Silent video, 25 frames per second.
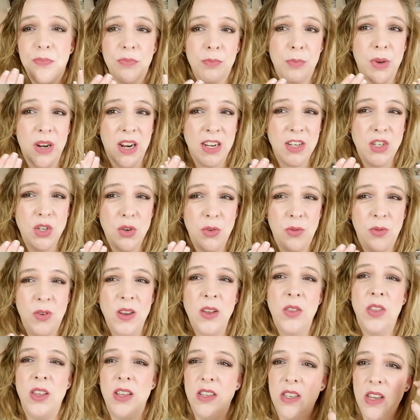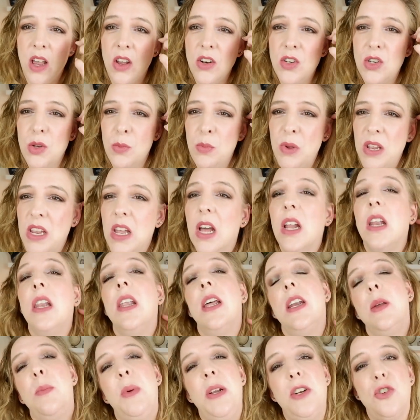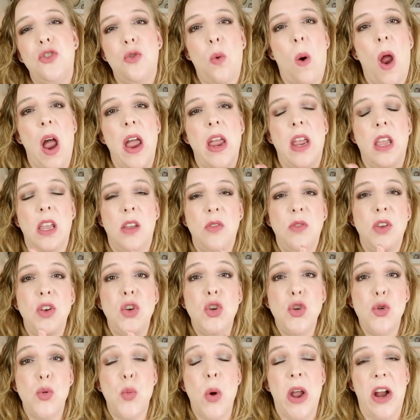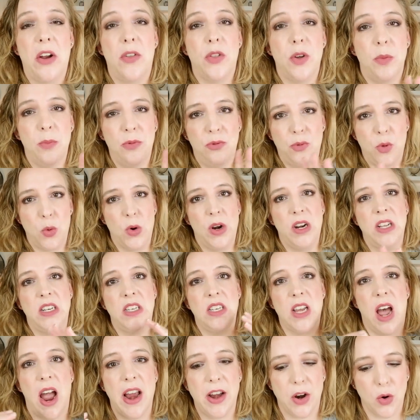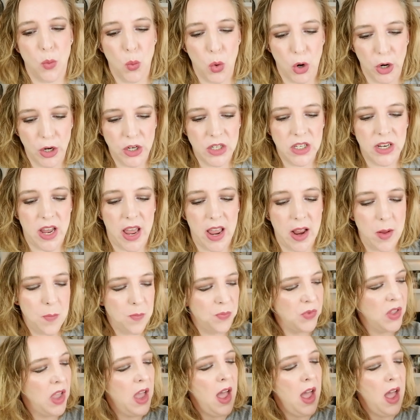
But I do feel these to be a little bit drying if you do wear them for an entire workday.